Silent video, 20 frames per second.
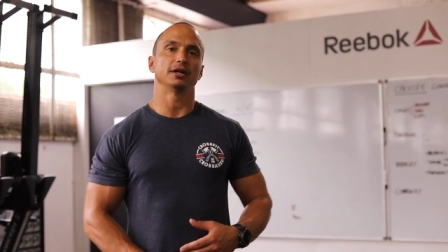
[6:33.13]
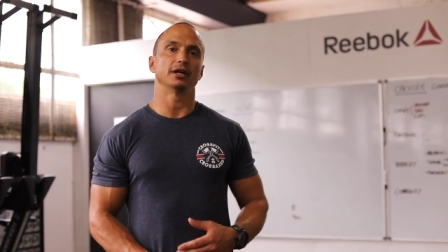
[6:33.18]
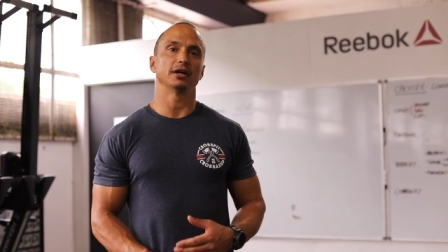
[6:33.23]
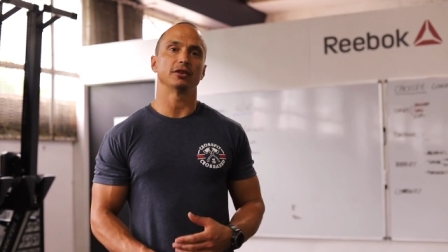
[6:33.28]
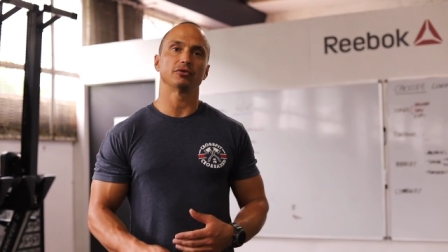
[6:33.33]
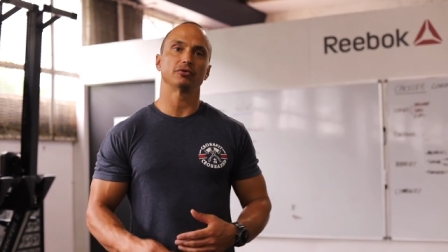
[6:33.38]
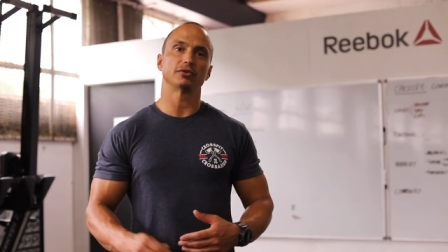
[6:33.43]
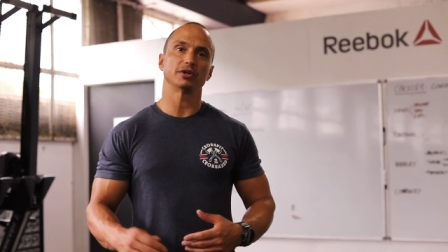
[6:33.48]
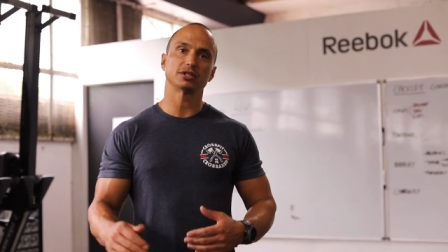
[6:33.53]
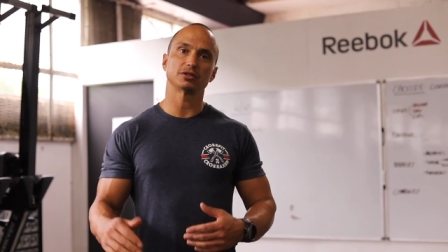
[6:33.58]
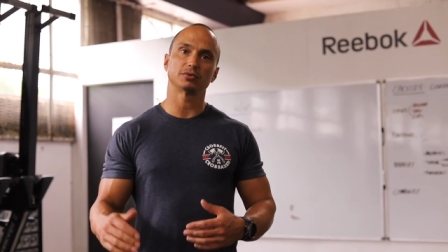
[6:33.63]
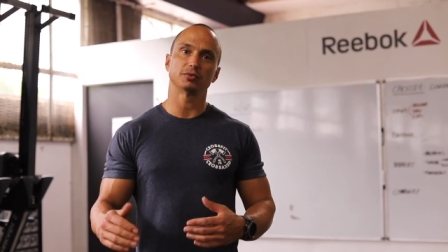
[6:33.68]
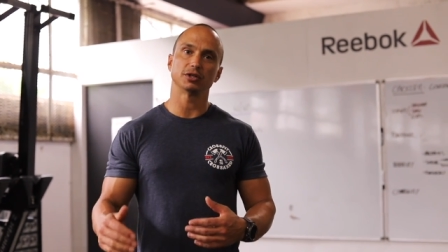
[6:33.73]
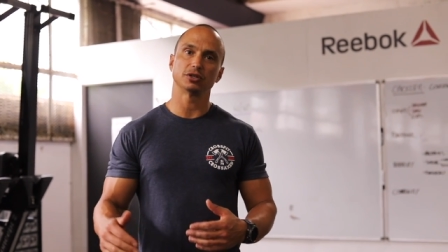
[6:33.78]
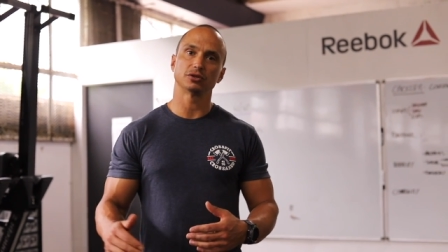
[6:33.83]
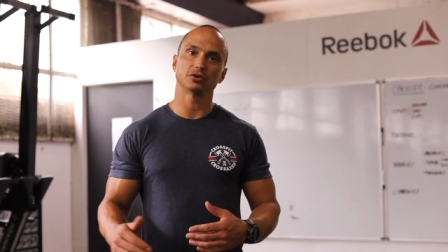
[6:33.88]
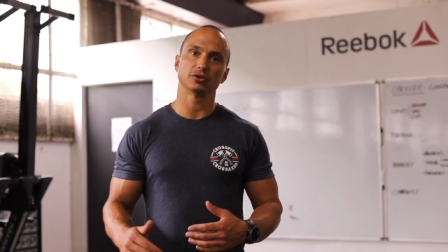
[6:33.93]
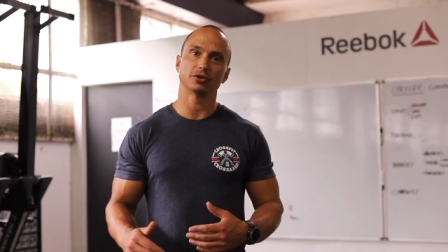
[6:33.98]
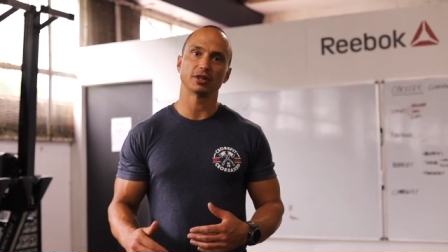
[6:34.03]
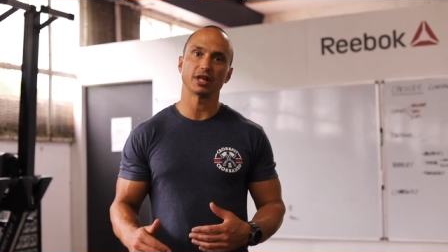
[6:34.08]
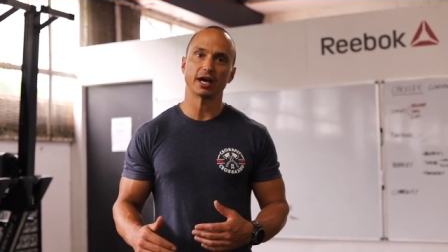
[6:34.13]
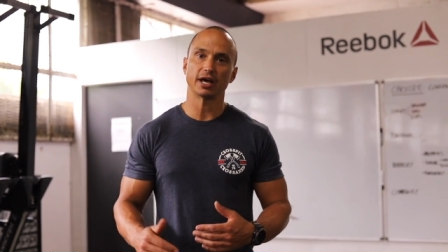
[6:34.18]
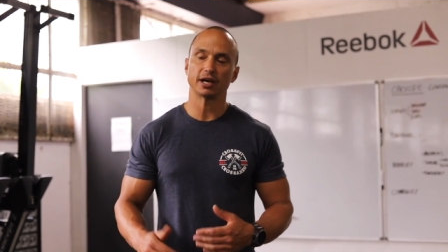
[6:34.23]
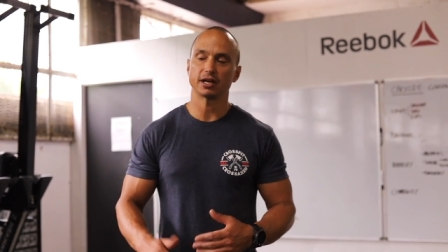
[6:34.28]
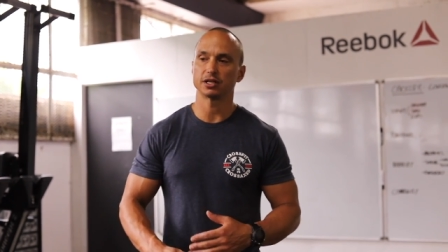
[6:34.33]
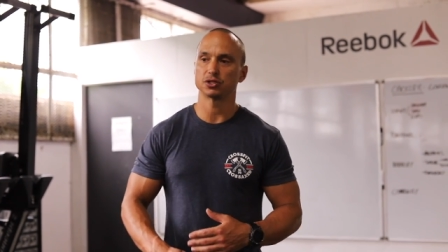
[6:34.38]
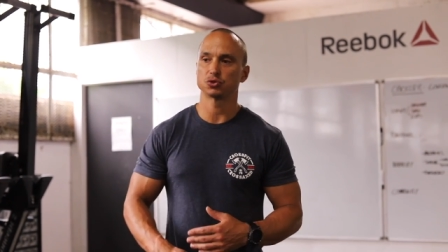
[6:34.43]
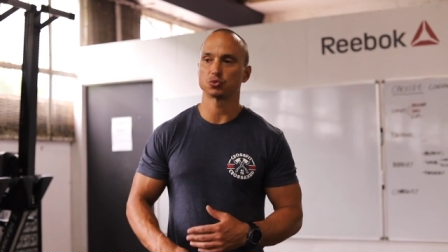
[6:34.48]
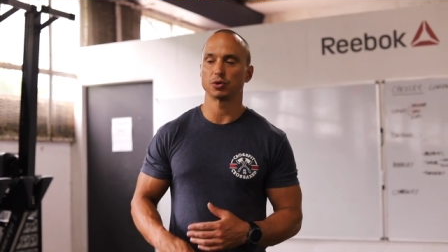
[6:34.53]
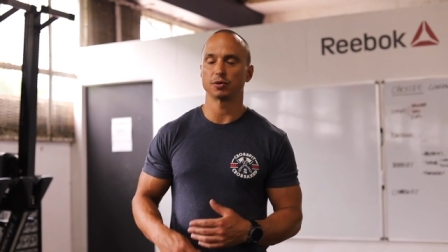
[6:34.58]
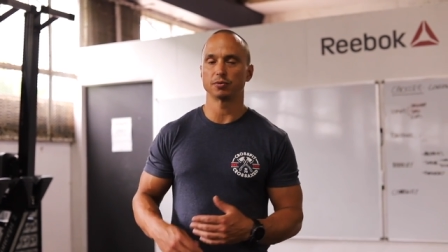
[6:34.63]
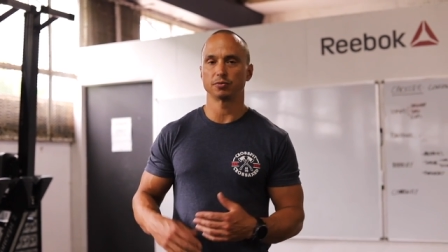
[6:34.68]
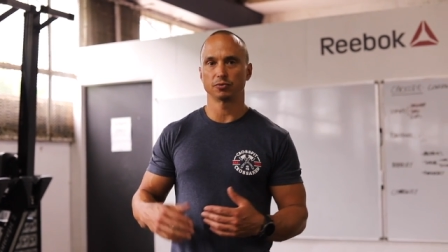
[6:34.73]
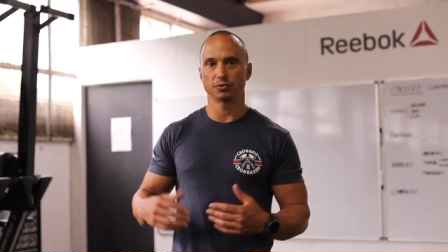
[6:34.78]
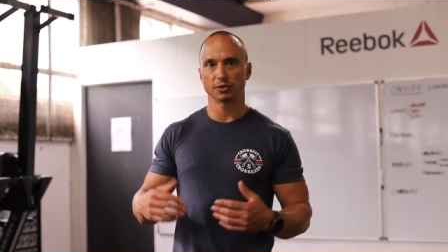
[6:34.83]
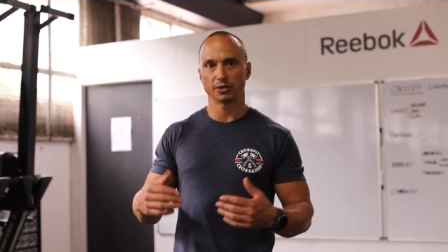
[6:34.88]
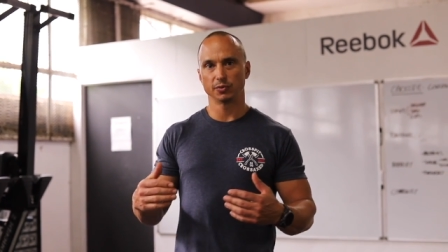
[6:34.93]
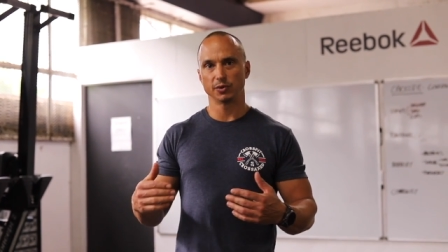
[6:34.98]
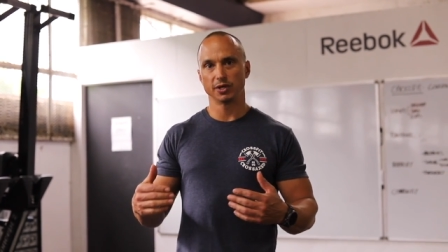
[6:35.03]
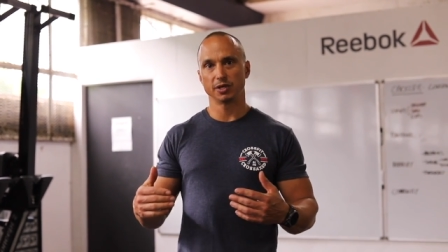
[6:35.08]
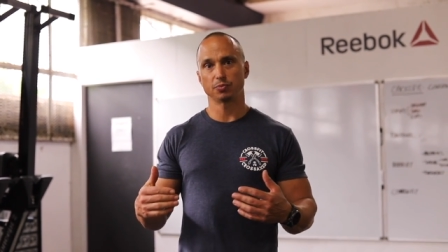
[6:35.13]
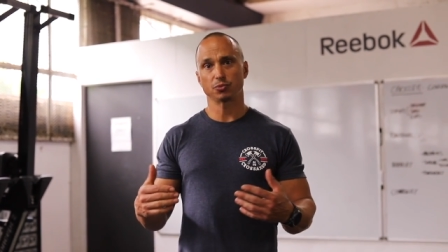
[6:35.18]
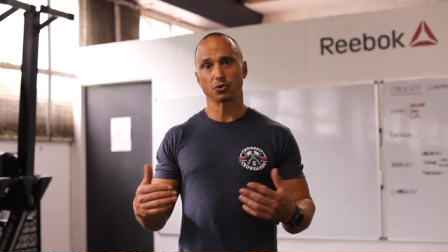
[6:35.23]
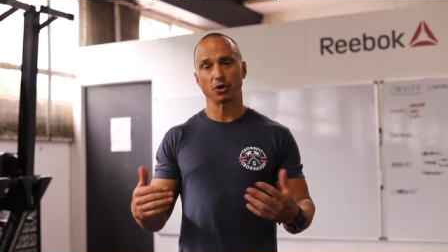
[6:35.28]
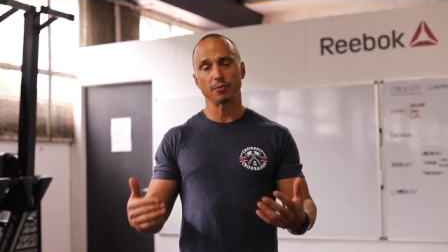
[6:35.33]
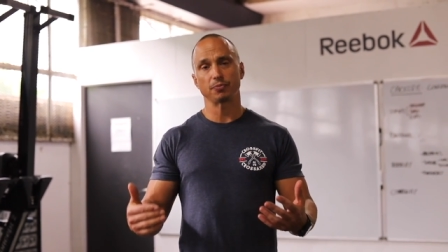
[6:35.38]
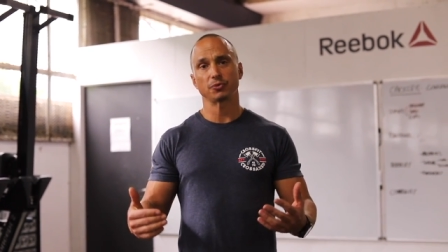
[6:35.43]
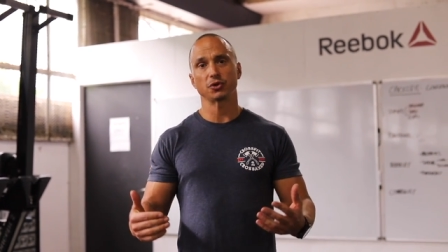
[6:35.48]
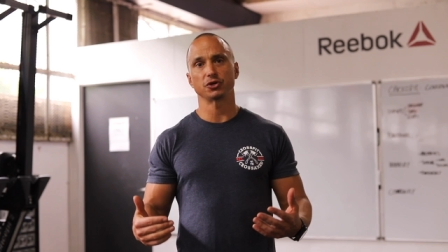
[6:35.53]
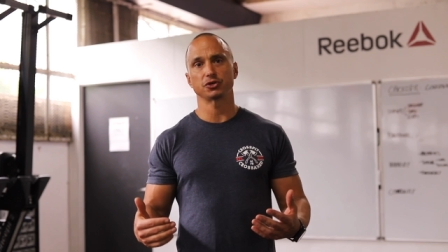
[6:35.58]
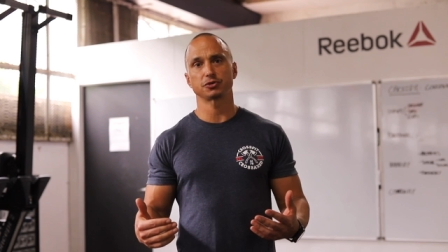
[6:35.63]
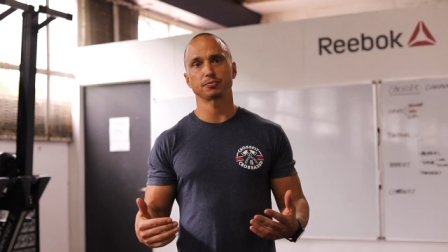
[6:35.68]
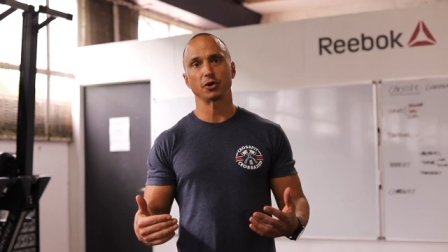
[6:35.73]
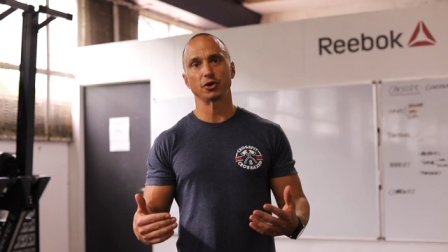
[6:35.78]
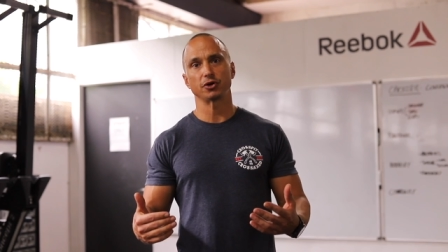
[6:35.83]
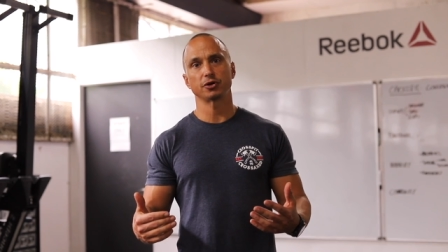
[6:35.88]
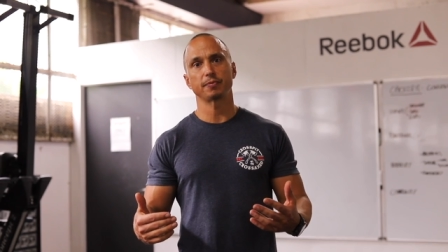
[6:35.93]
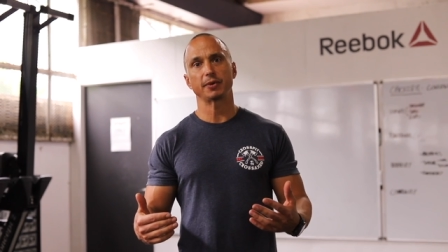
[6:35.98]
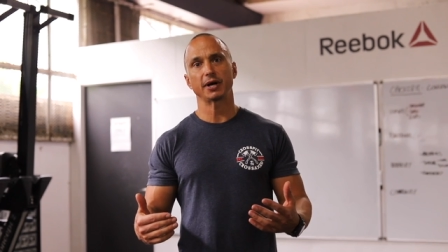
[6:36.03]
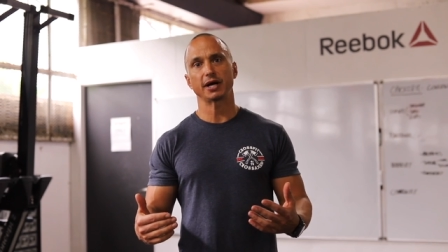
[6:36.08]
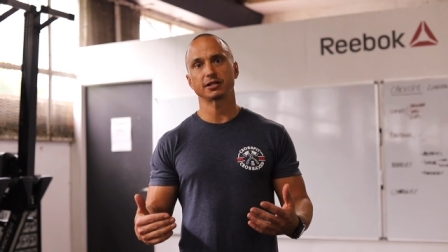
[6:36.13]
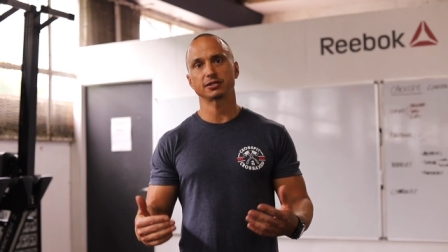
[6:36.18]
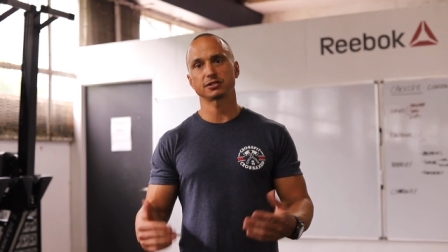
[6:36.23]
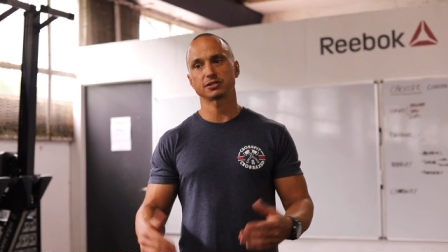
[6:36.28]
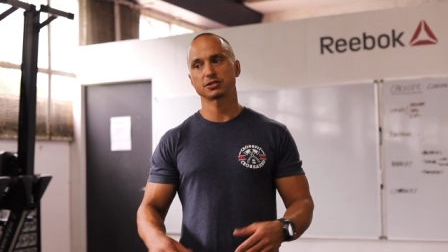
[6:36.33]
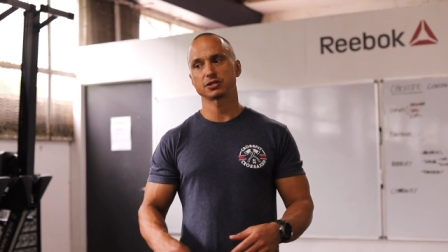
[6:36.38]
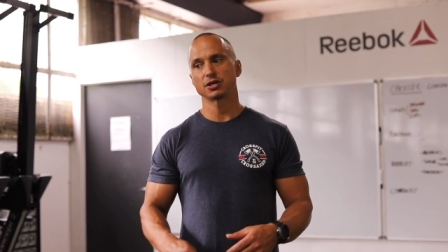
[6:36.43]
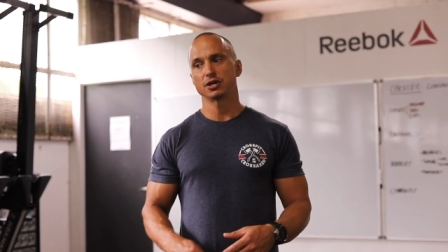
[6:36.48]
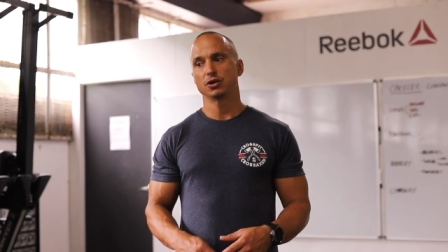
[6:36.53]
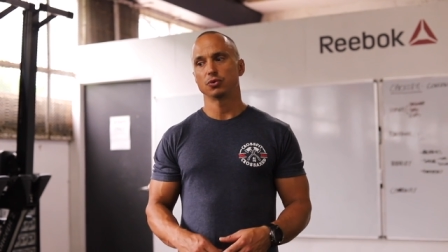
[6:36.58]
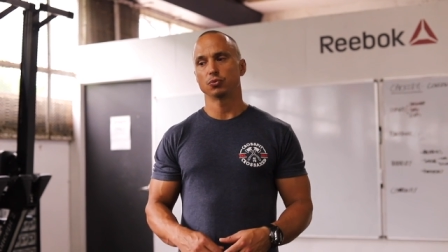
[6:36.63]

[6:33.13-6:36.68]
Now the reason we do that is we prep those motor patterns,